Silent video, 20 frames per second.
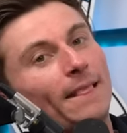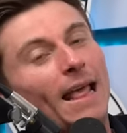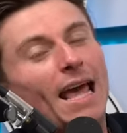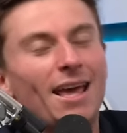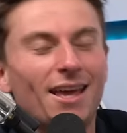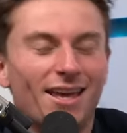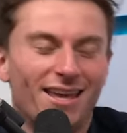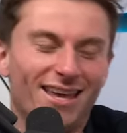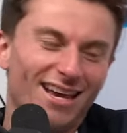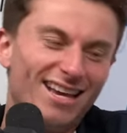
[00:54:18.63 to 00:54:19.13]
and
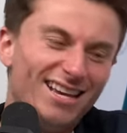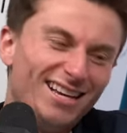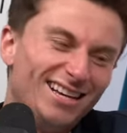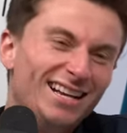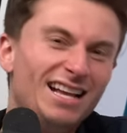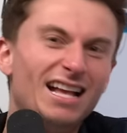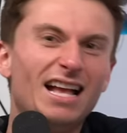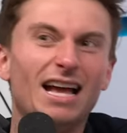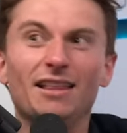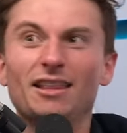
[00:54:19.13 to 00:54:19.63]

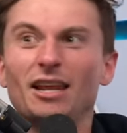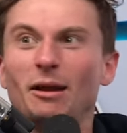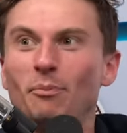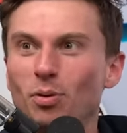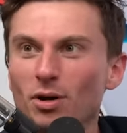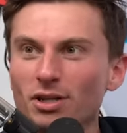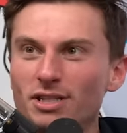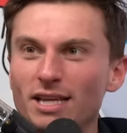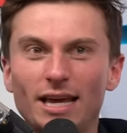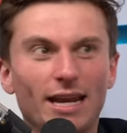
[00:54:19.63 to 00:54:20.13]
then he
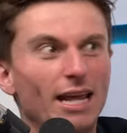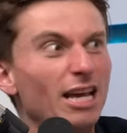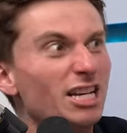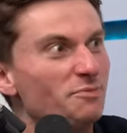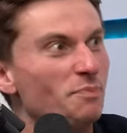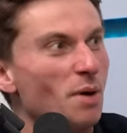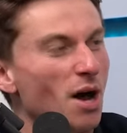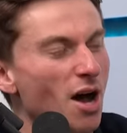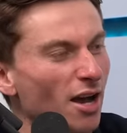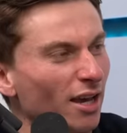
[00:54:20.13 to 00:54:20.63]
puts it in his
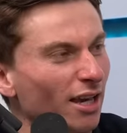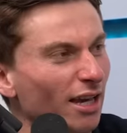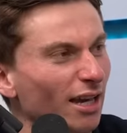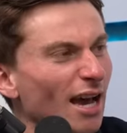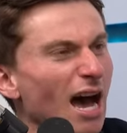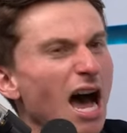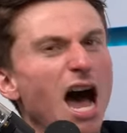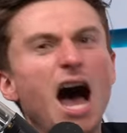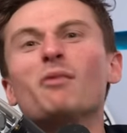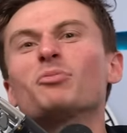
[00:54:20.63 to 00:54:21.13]
pocket.
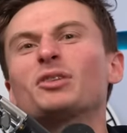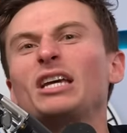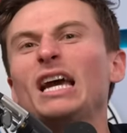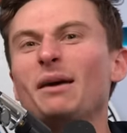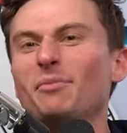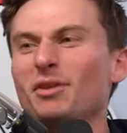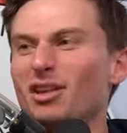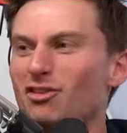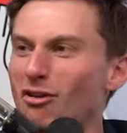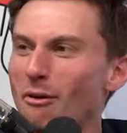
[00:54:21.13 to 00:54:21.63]
I'm yeah. keeping
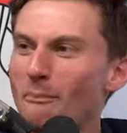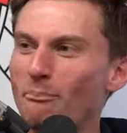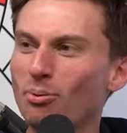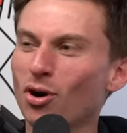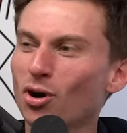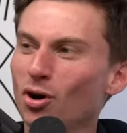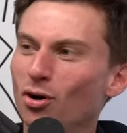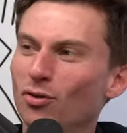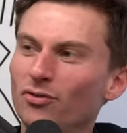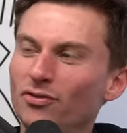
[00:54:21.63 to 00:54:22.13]
this for
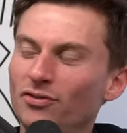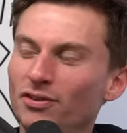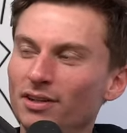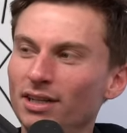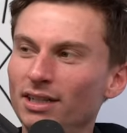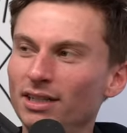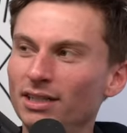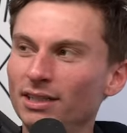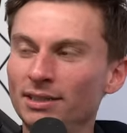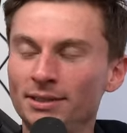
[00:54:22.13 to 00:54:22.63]
proof.
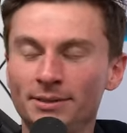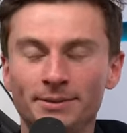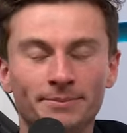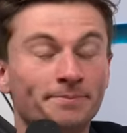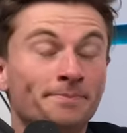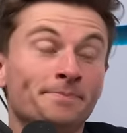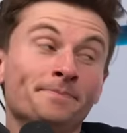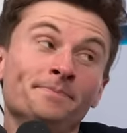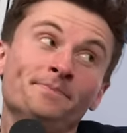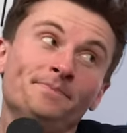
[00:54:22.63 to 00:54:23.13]

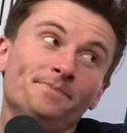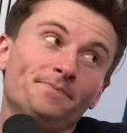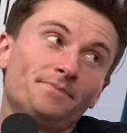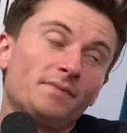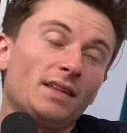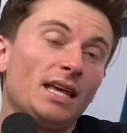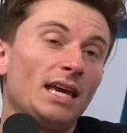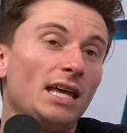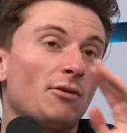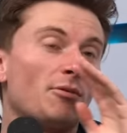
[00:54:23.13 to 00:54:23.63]

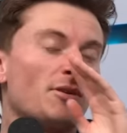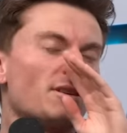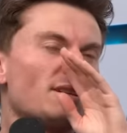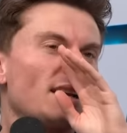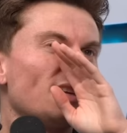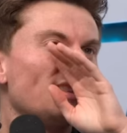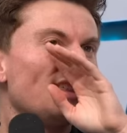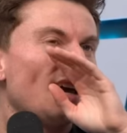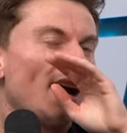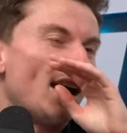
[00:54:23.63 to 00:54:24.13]
Anyways,
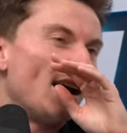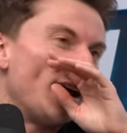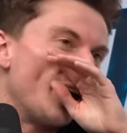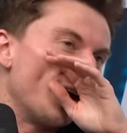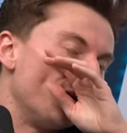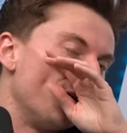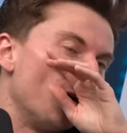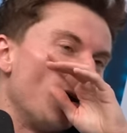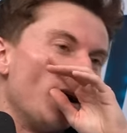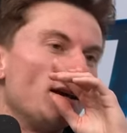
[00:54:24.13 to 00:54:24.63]
I, I, I
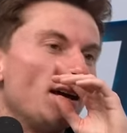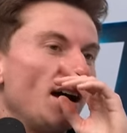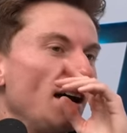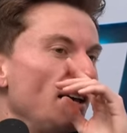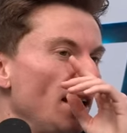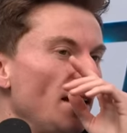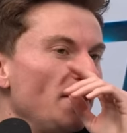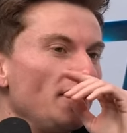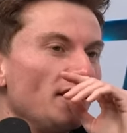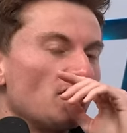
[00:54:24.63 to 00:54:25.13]
don't know. I
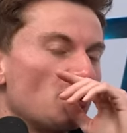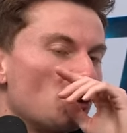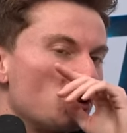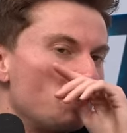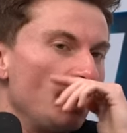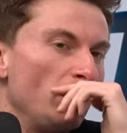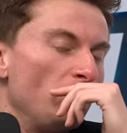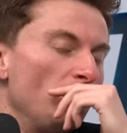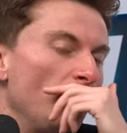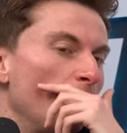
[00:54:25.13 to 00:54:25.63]
I think there's
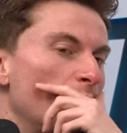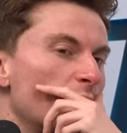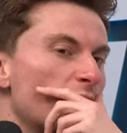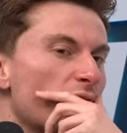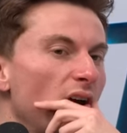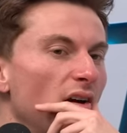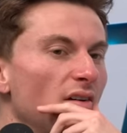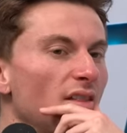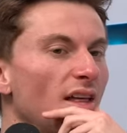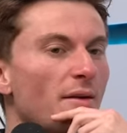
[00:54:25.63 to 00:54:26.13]
been moments
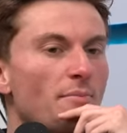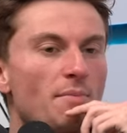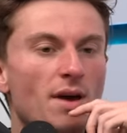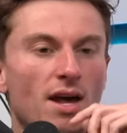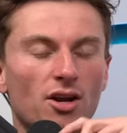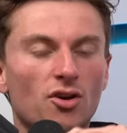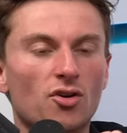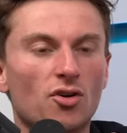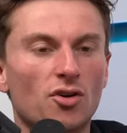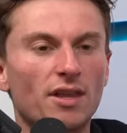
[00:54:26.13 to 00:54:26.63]
where I like met
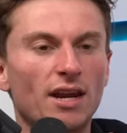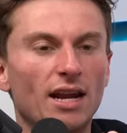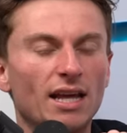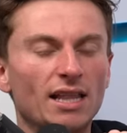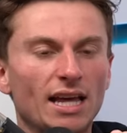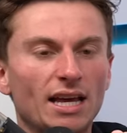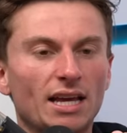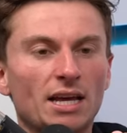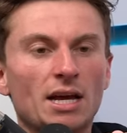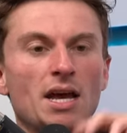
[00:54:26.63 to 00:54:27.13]
a girl that I
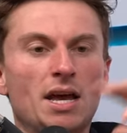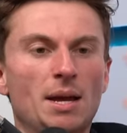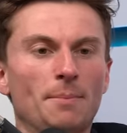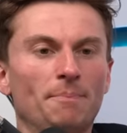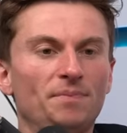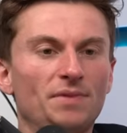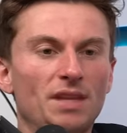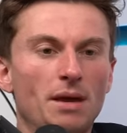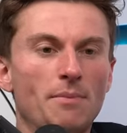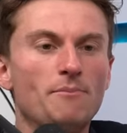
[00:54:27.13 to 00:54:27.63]
like
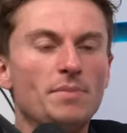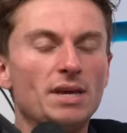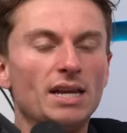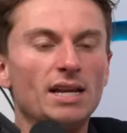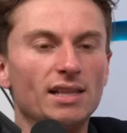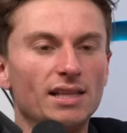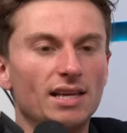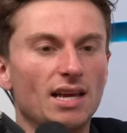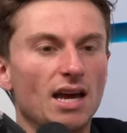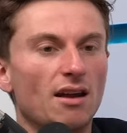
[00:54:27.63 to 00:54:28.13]

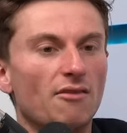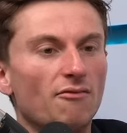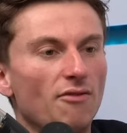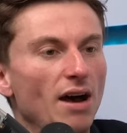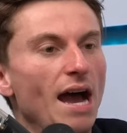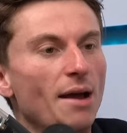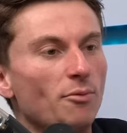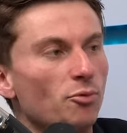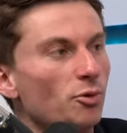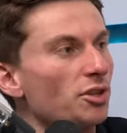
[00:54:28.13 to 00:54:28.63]
immediately kind of
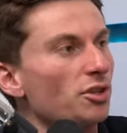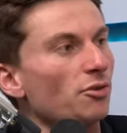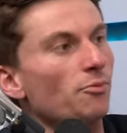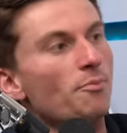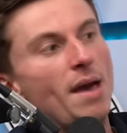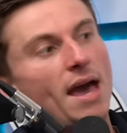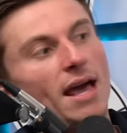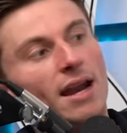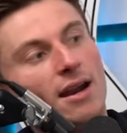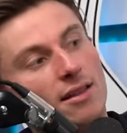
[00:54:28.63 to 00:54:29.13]
vibed with or
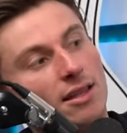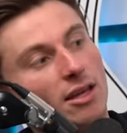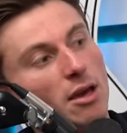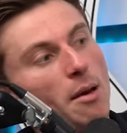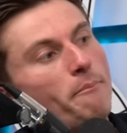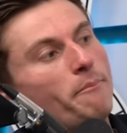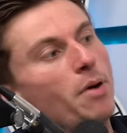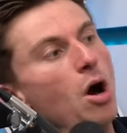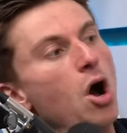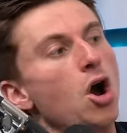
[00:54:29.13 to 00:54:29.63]
met at like a
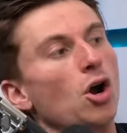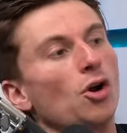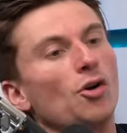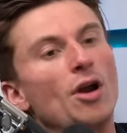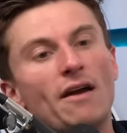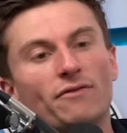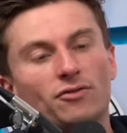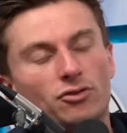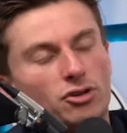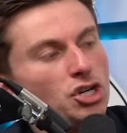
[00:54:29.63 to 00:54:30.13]
yeah, bar
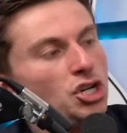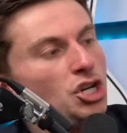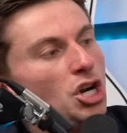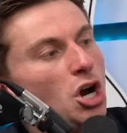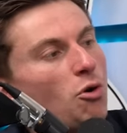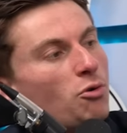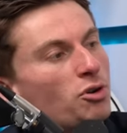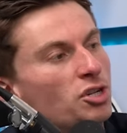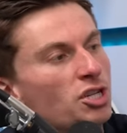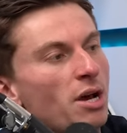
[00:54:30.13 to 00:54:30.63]
after yeah, a show
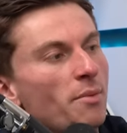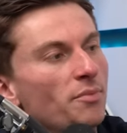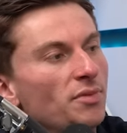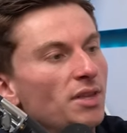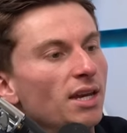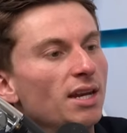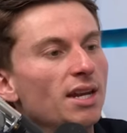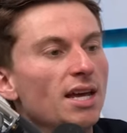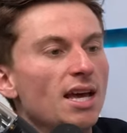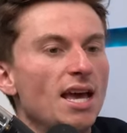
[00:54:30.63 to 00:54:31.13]
or
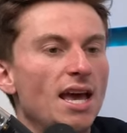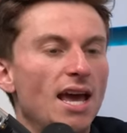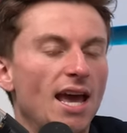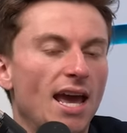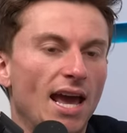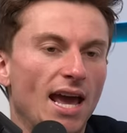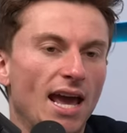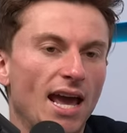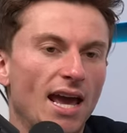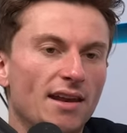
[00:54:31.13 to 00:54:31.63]
something,
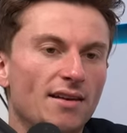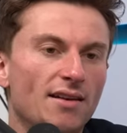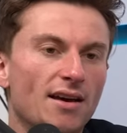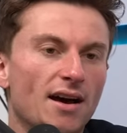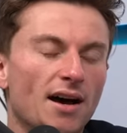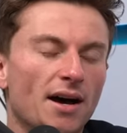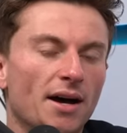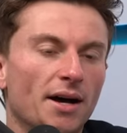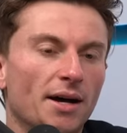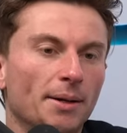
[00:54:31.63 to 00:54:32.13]
and
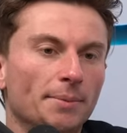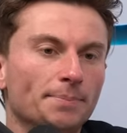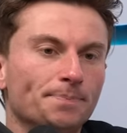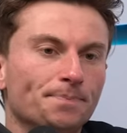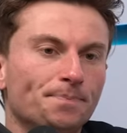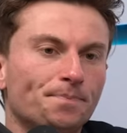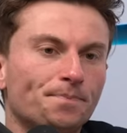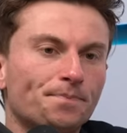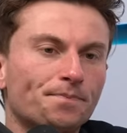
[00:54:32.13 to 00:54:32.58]
um,